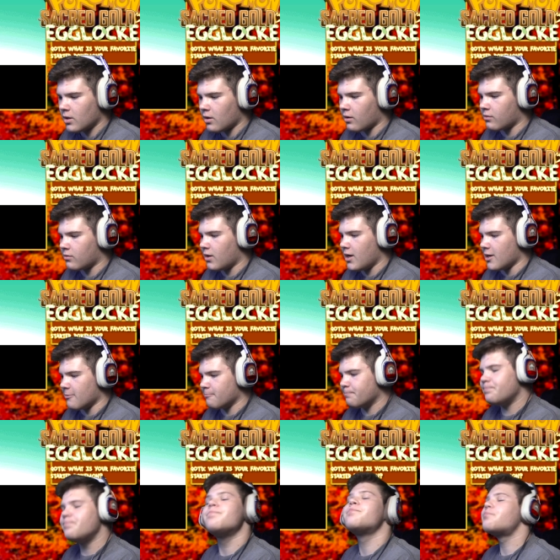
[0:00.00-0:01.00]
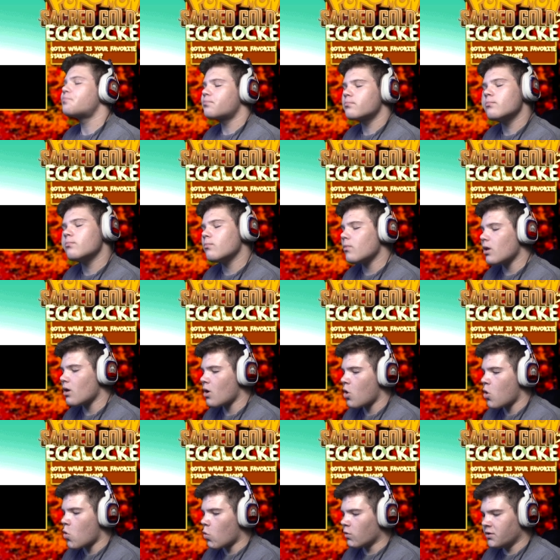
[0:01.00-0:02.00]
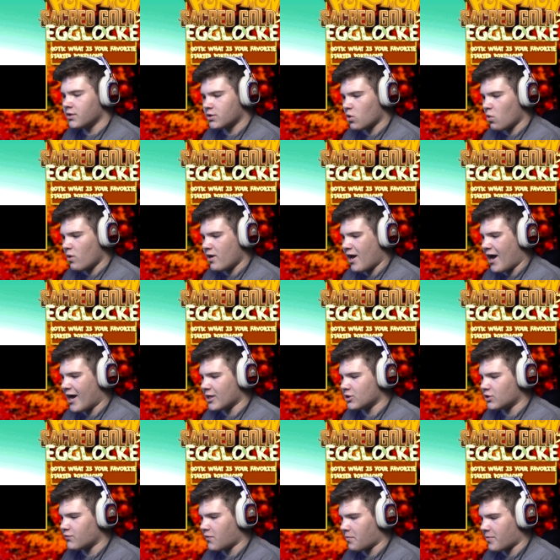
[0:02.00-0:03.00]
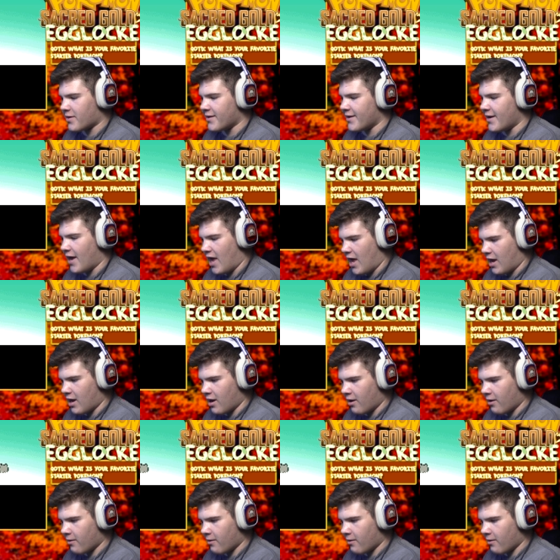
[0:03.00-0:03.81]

Alright. We're just going to hatch from said egg.